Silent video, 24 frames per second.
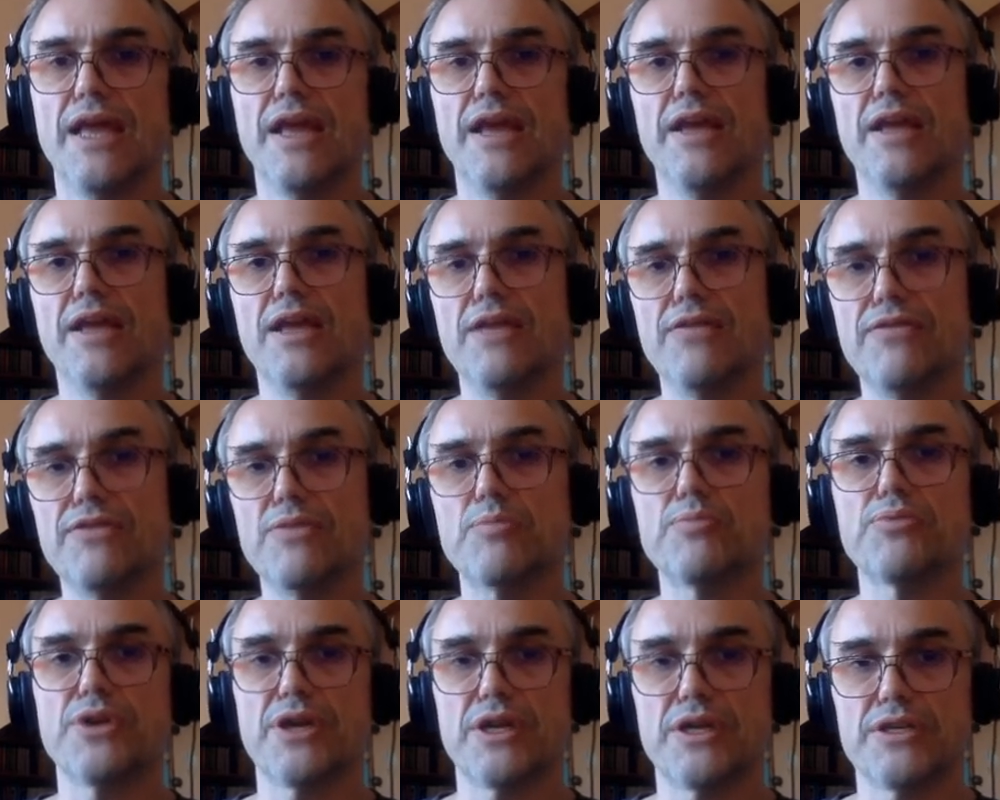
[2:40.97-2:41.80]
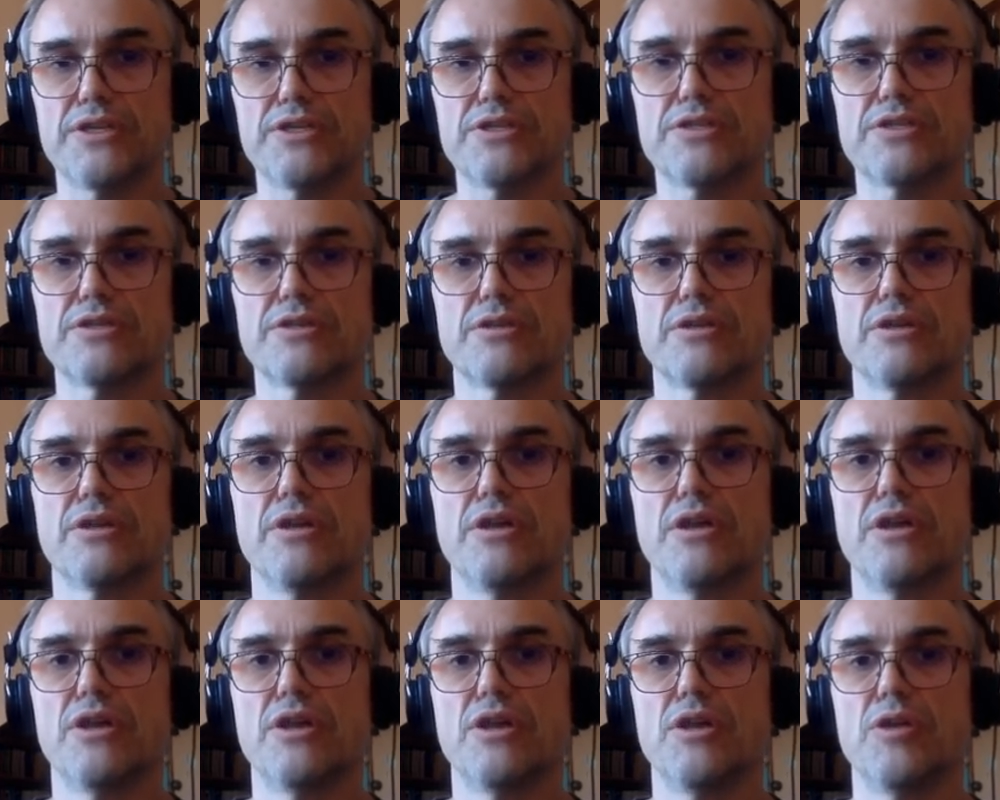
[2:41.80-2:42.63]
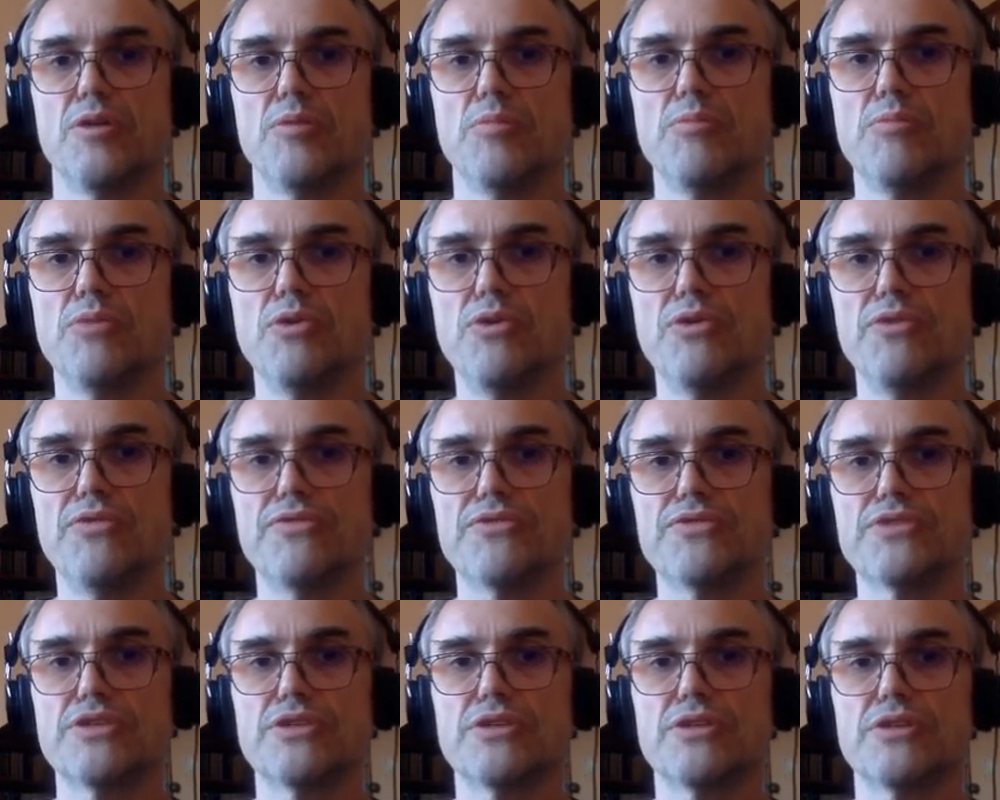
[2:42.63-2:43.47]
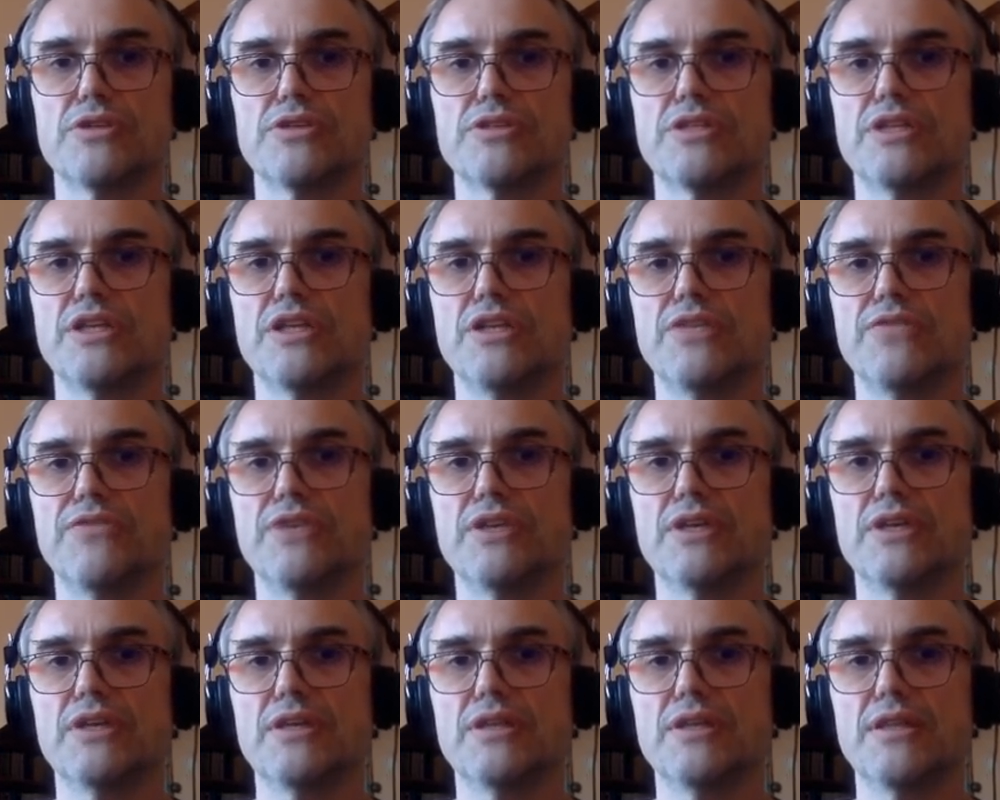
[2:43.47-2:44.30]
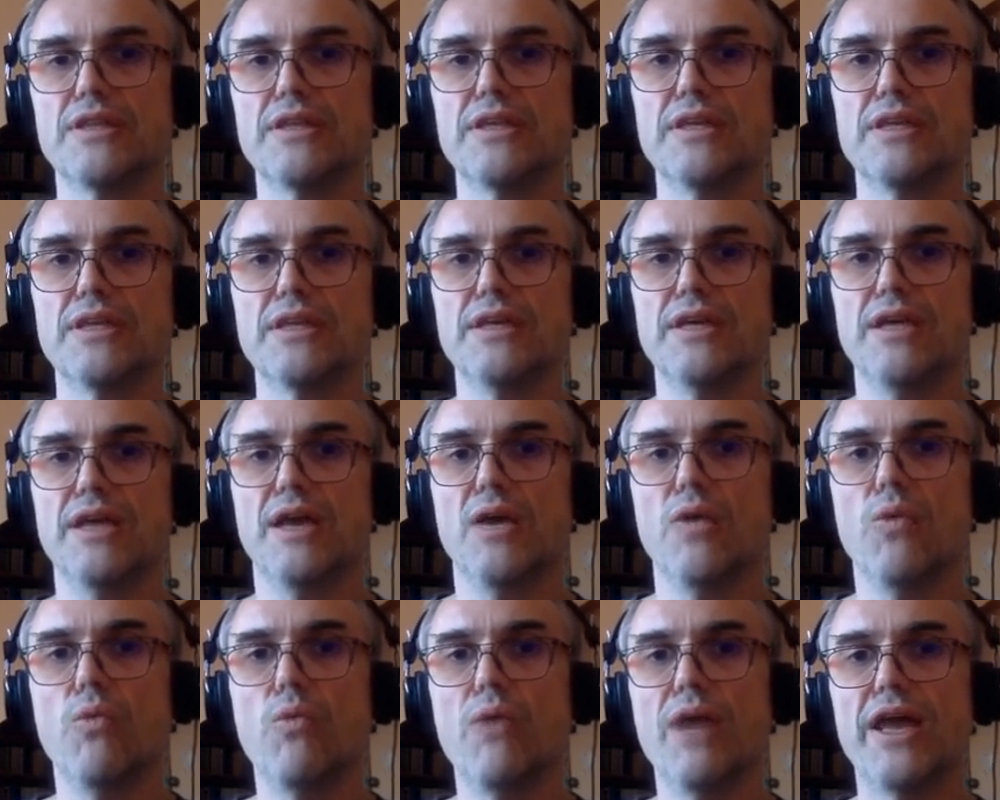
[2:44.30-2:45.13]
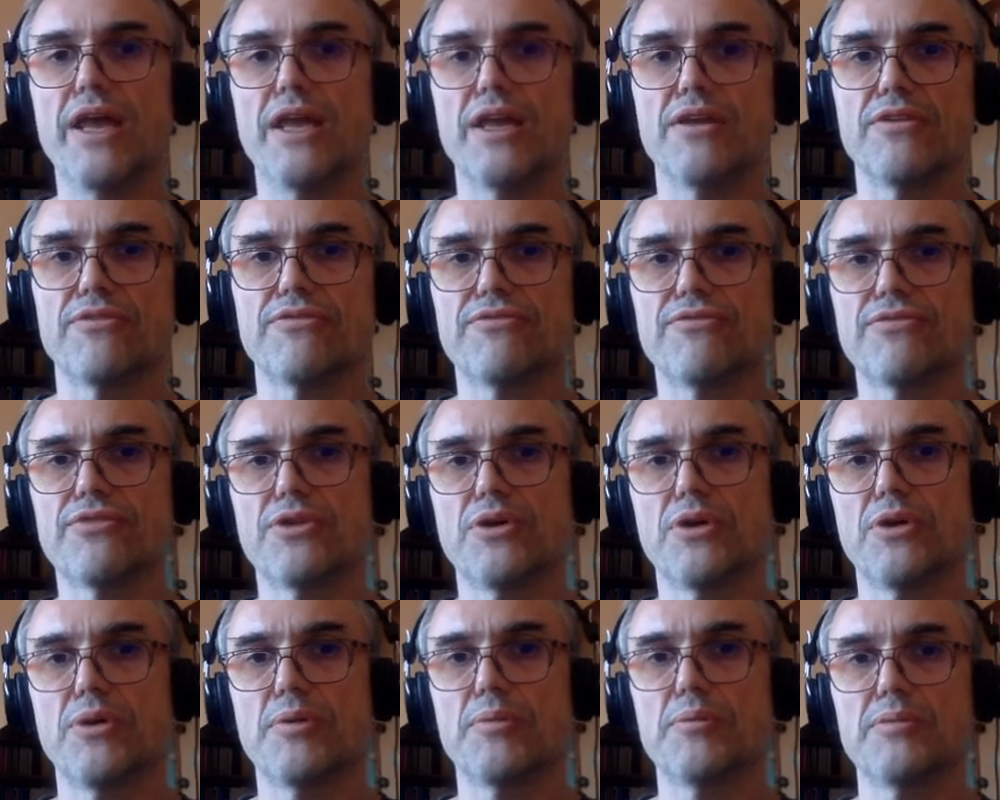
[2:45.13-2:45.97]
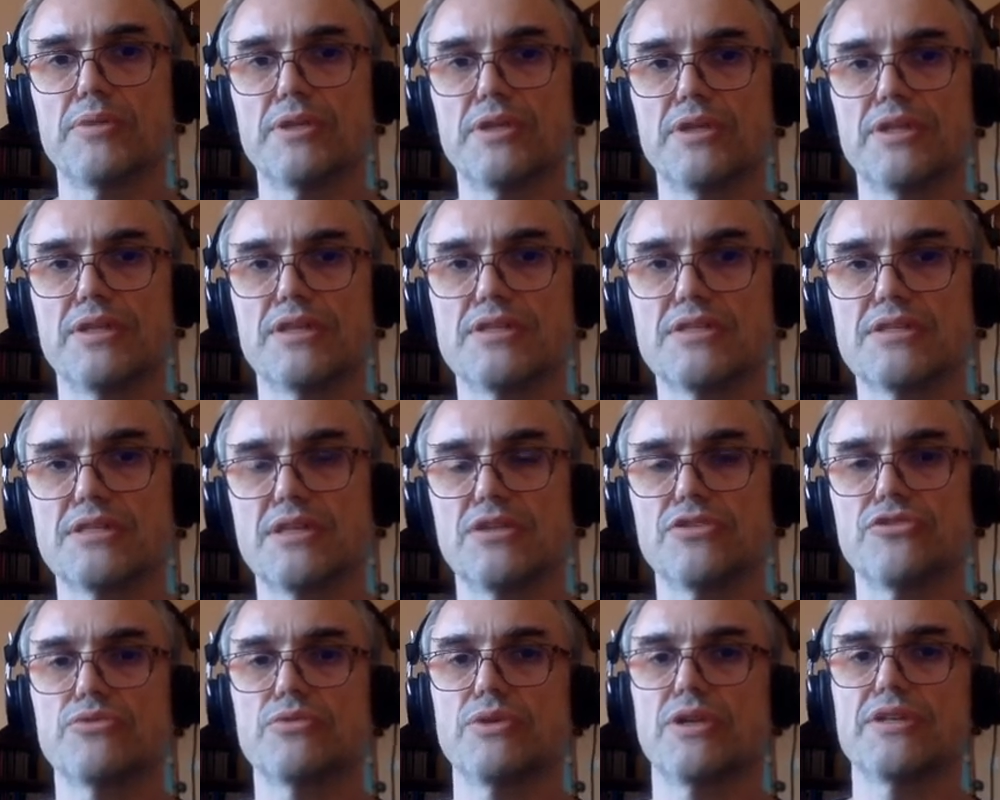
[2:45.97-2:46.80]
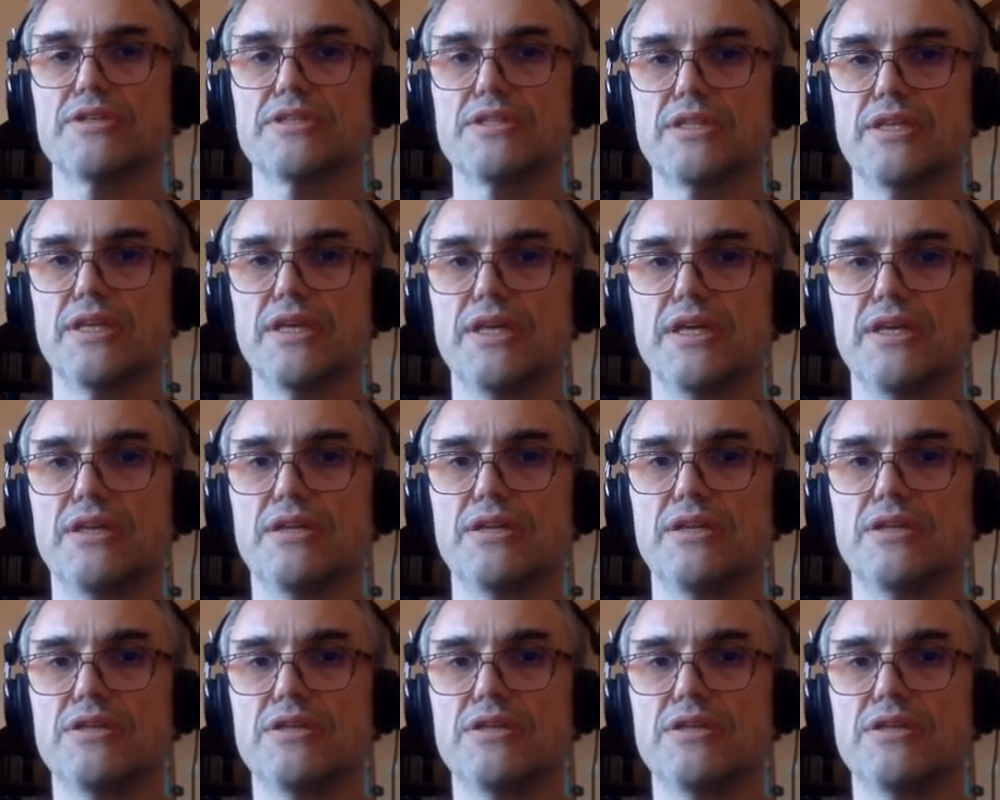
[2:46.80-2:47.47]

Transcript: If the price moves significantly away from that central state,